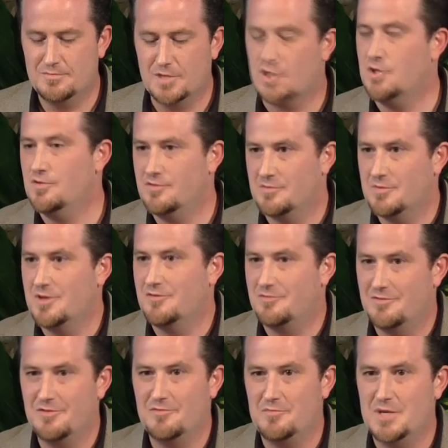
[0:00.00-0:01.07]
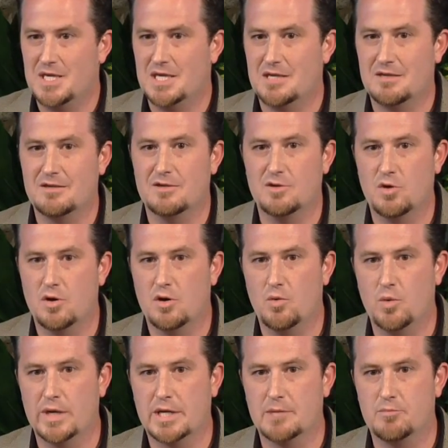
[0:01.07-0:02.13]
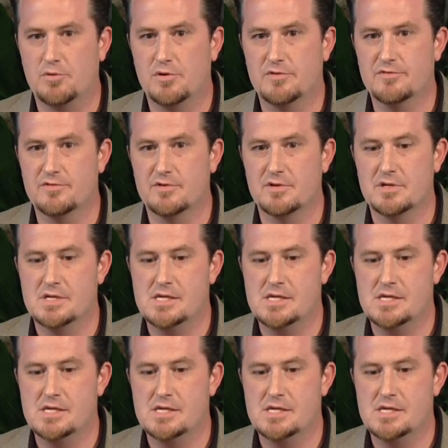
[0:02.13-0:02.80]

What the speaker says: accusing me of being a wicked person.